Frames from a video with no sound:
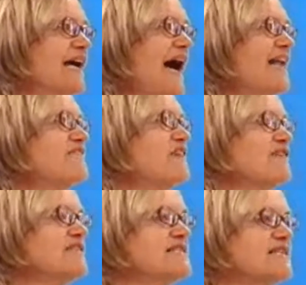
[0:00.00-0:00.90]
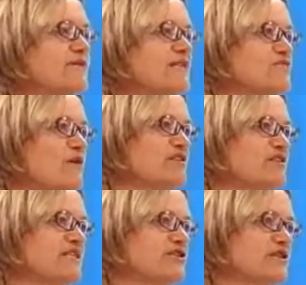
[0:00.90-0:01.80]
and a very serious
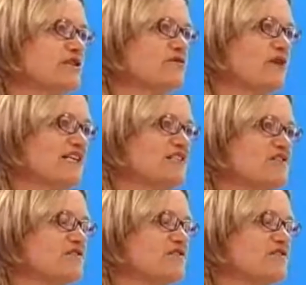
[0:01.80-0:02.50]
reputational crisis